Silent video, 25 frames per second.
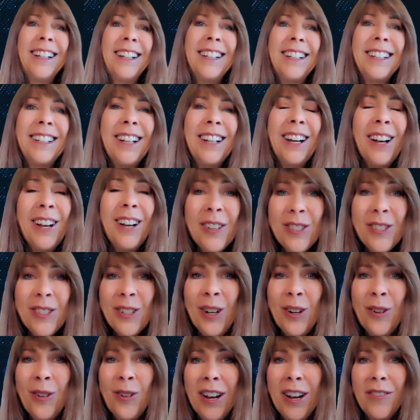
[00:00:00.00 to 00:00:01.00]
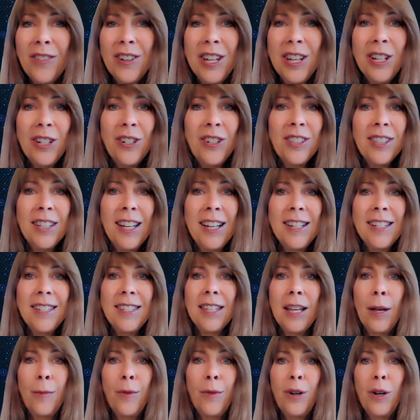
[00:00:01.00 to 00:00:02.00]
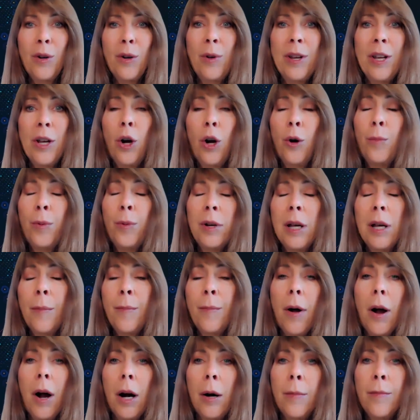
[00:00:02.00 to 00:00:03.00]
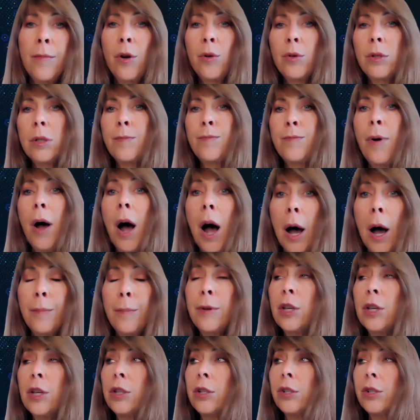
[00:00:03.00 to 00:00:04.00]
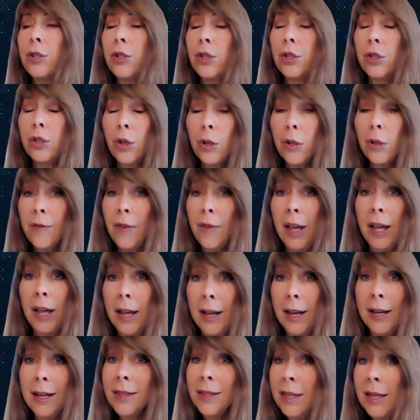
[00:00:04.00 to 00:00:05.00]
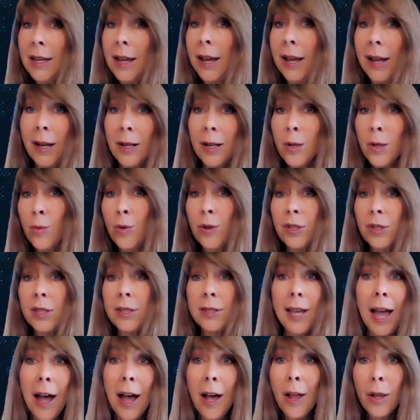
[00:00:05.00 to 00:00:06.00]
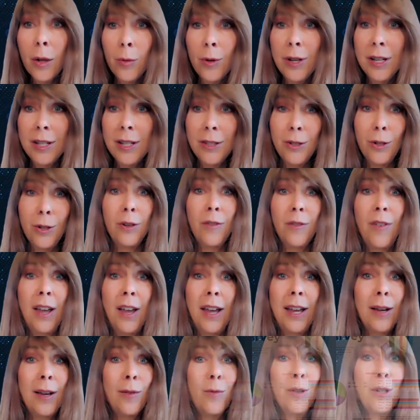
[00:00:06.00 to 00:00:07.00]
And also every year in late summer, we open up our most popular survey, the annual salary survey,